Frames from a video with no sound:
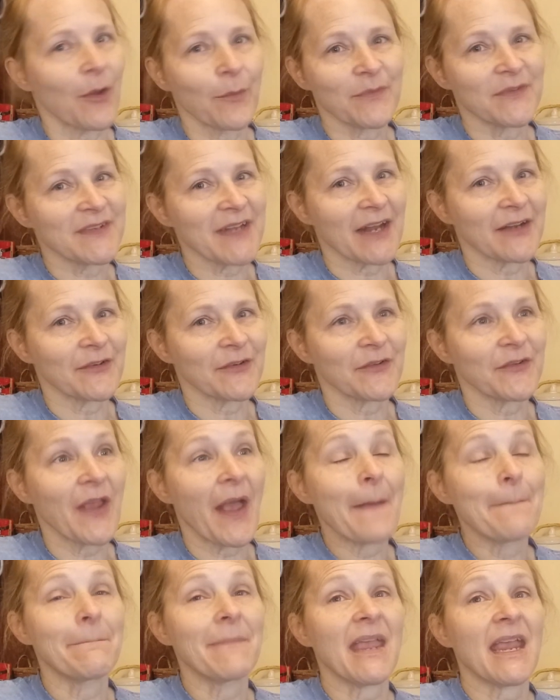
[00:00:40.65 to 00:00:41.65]
homesteaders
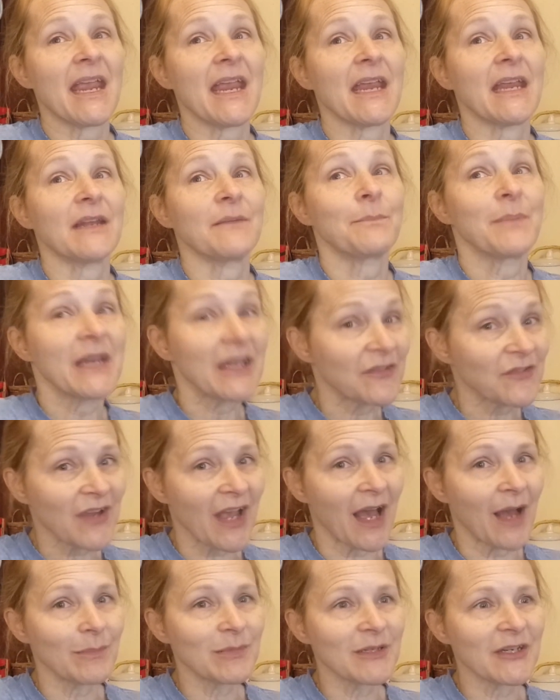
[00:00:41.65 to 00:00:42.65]
made peach
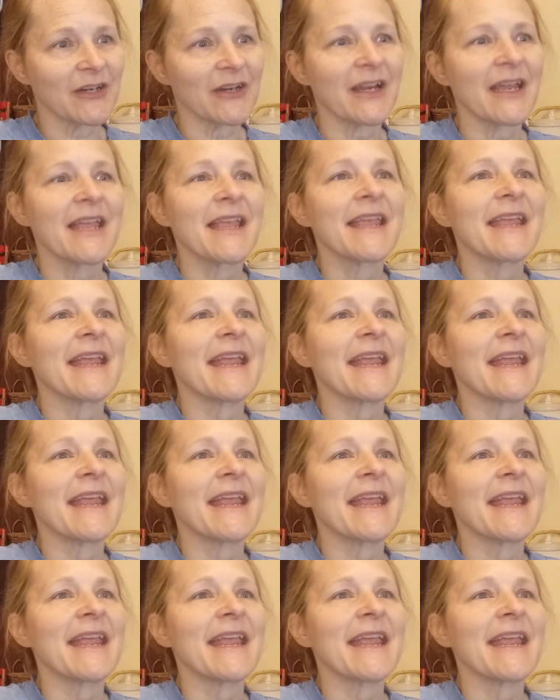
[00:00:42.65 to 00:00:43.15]
cobbler